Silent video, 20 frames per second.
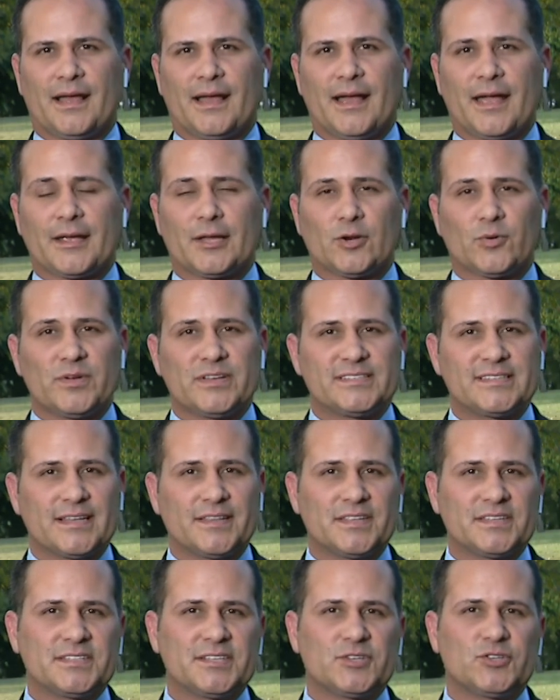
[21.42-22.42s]
Hi, Clarice,
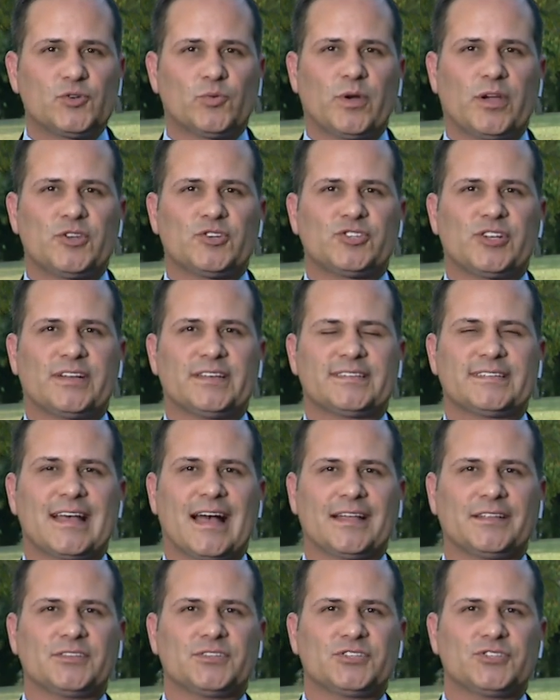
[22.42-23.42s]
and the situation has
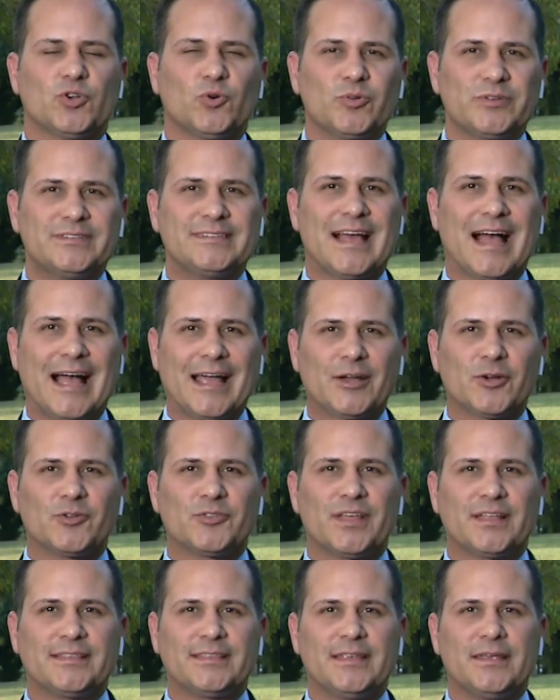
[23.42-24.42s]
gotten so dire
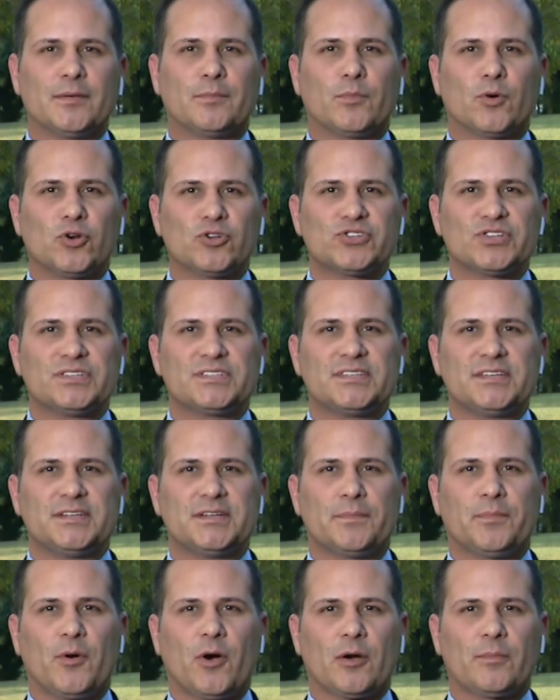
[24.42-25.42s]
that the emergency
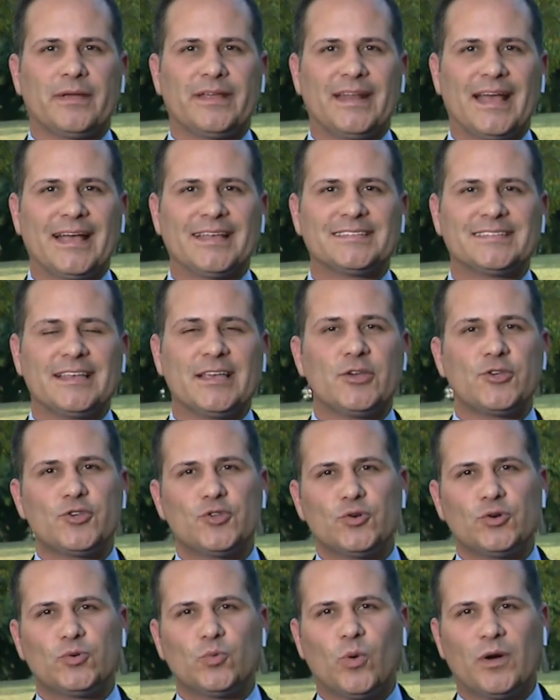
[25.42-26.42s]
department has
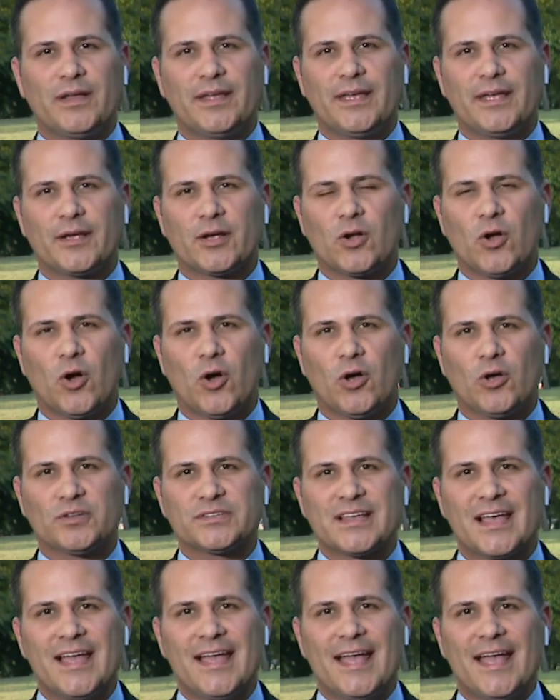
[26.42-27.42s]
issued what it
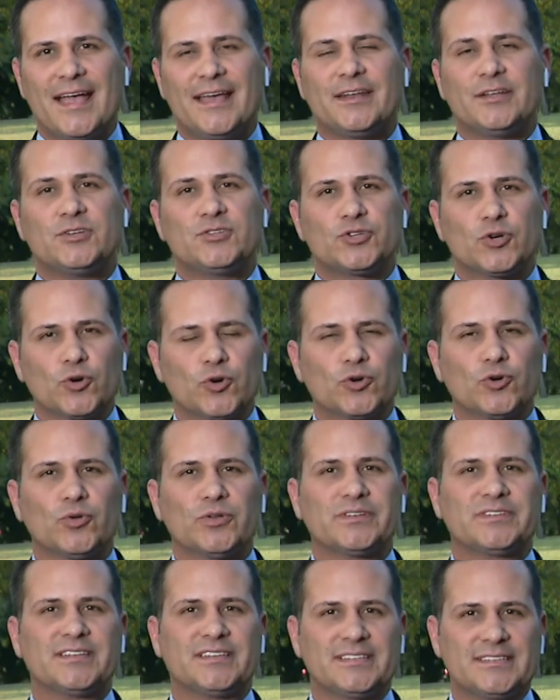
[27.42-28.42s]
calls an
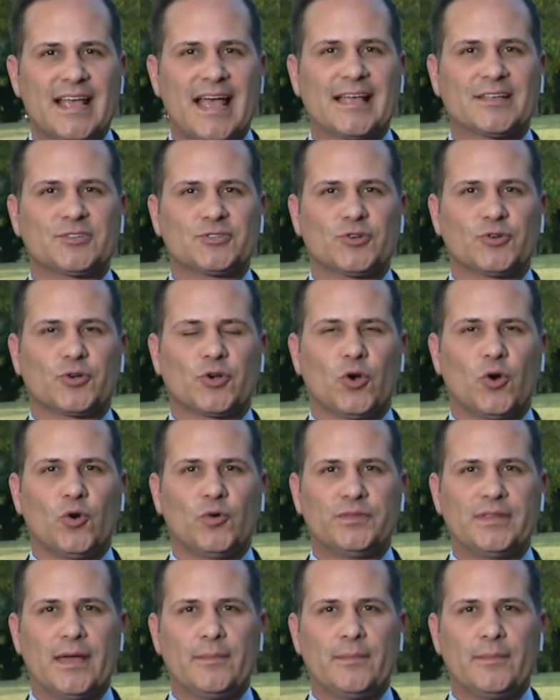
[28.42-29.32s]
internal disaster code.